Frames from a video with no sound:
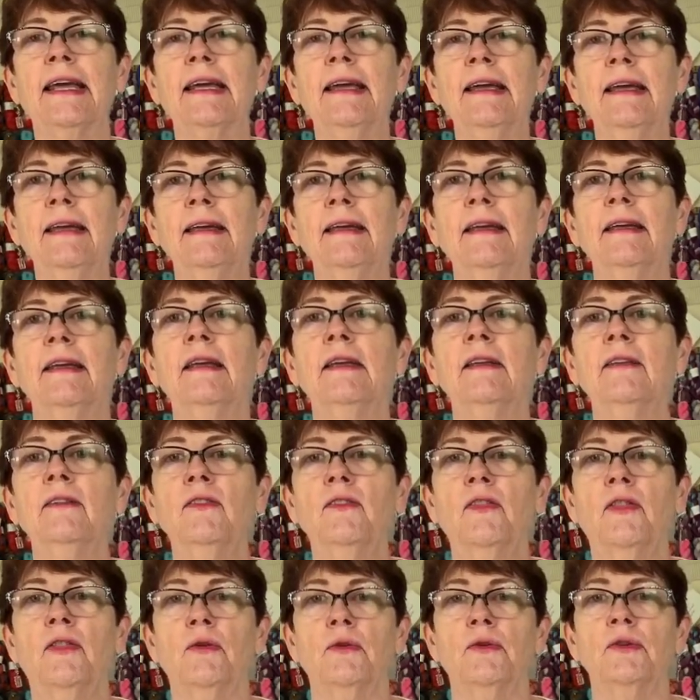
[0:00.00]

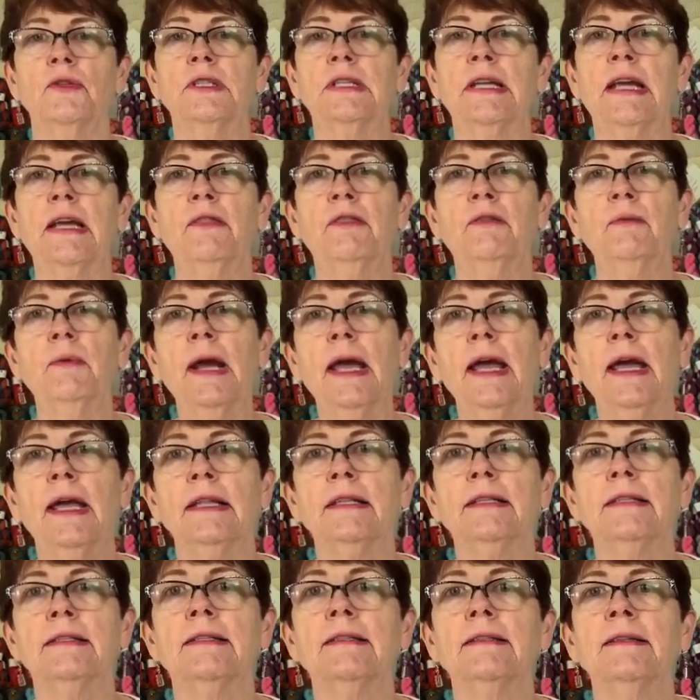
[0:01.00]
is Thursday
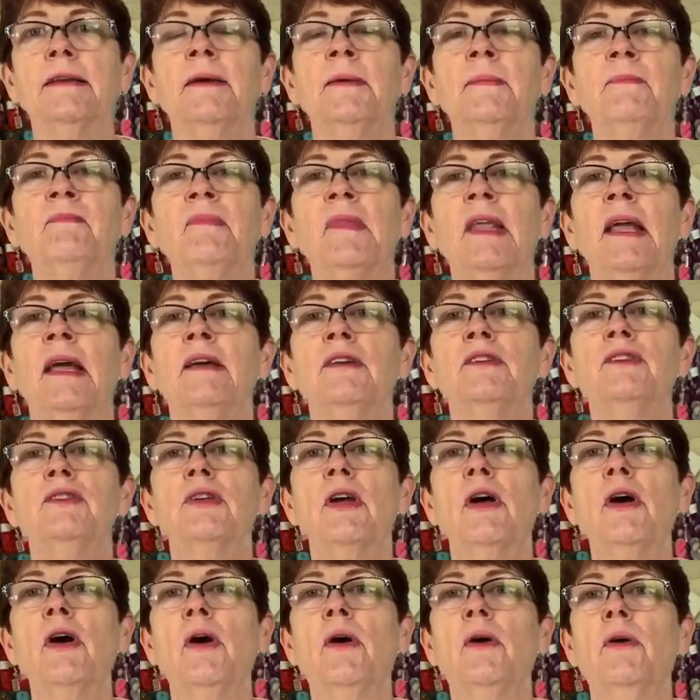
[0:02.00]
Threads.
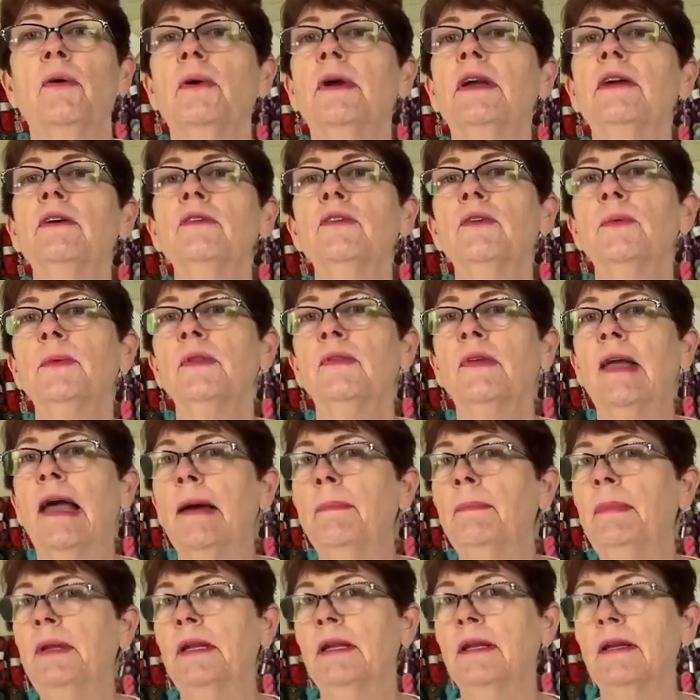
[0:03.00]
So here's what's
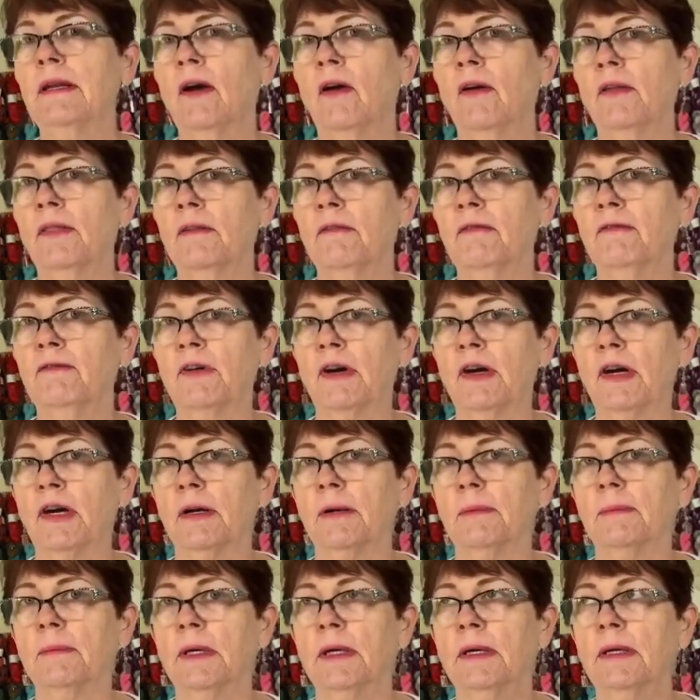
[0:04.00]
happening on the
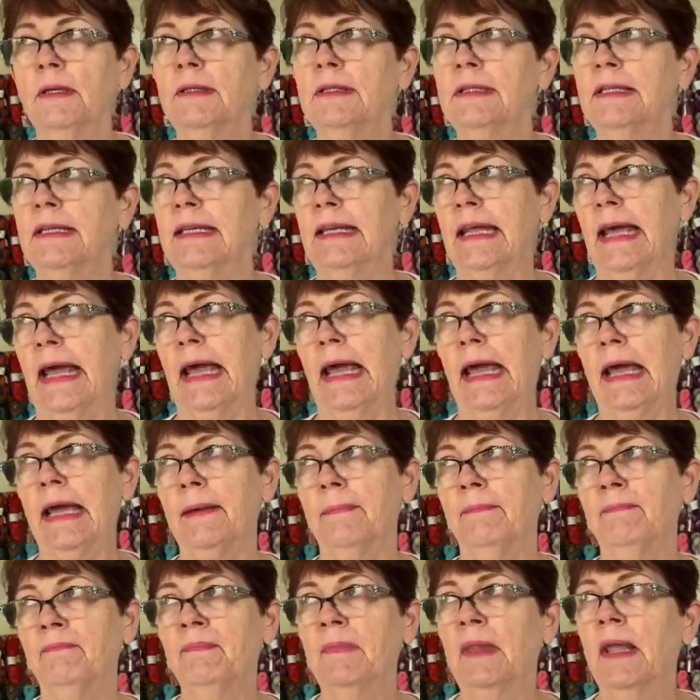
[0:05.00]
farm
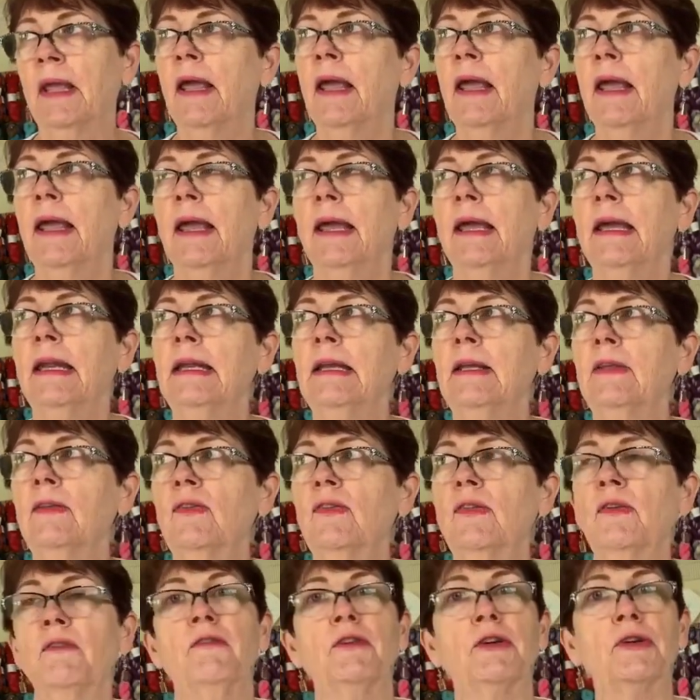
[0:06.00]
today. It
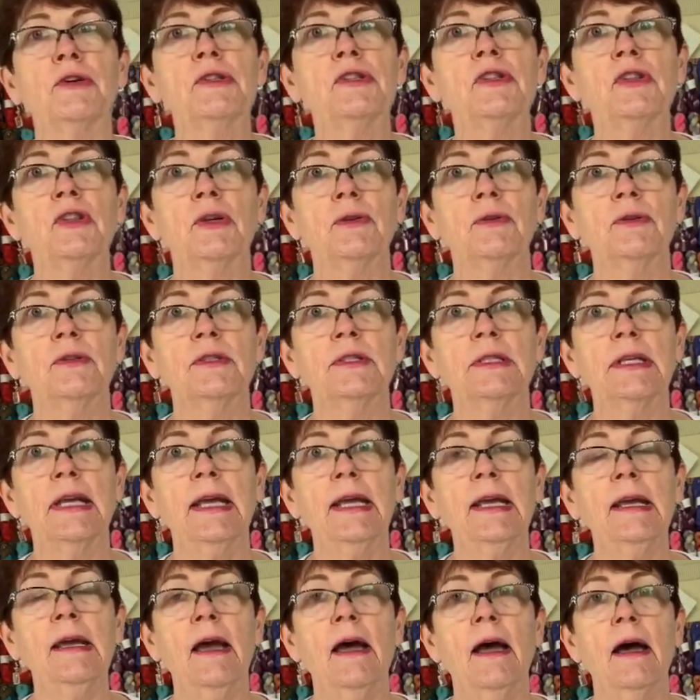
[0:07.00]
is the first
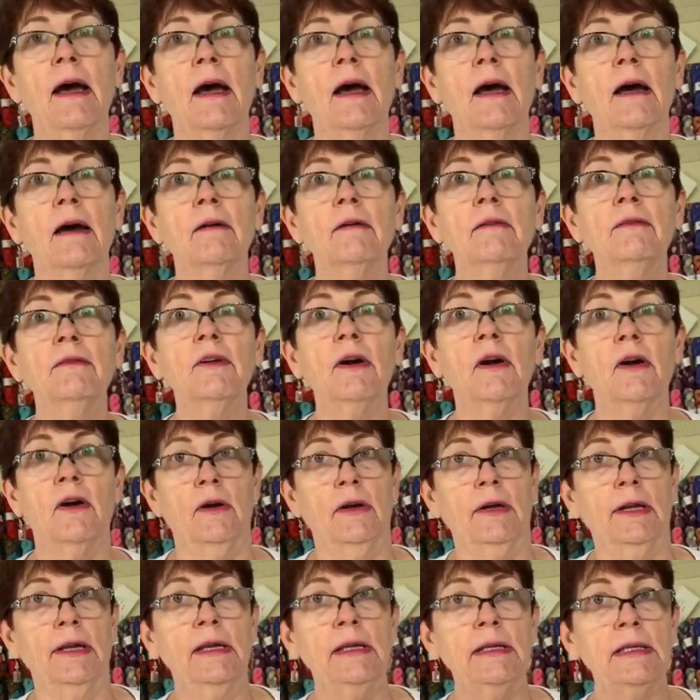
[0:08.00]
Thursday of
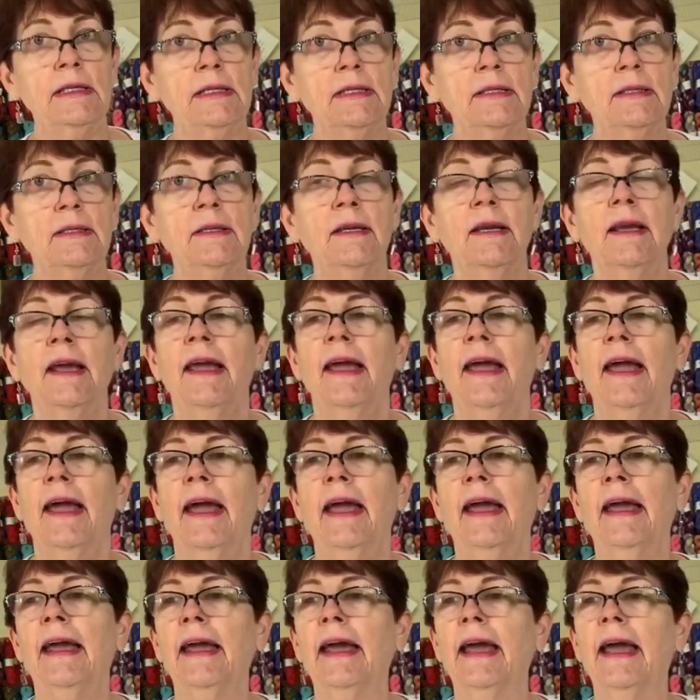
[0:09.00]
August
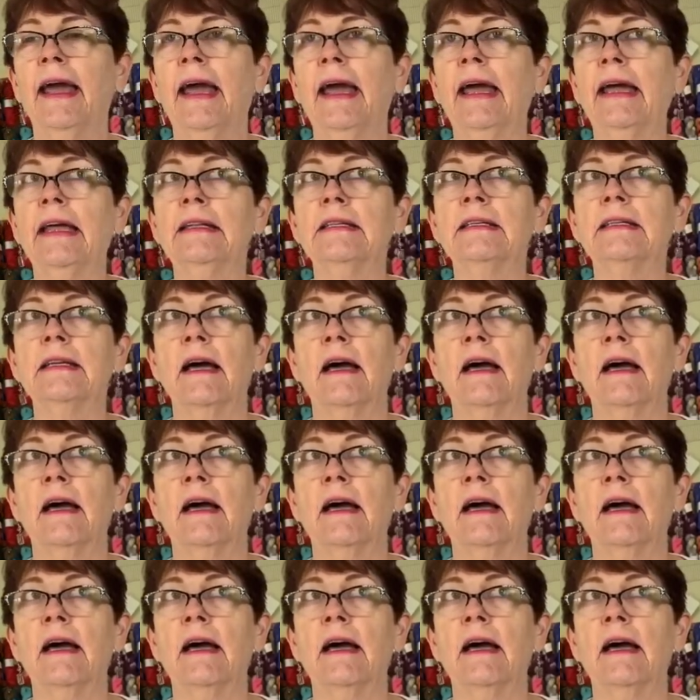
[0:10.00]
and